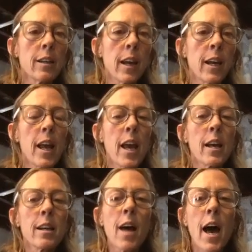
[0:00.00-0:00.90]
It
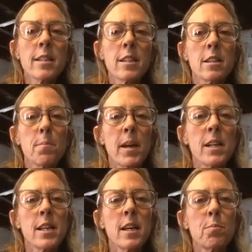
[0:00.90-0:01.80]
analyzes the
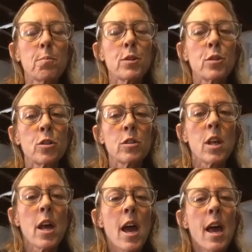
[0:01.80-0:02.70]
painting and produces.
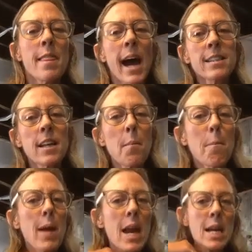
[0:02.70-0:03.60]
That's
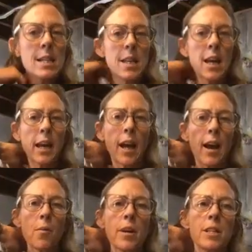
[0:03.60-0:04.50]
amazing. I
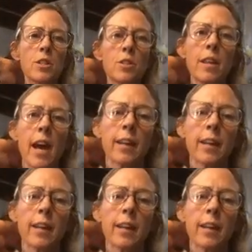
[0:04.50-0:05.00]
want to do that.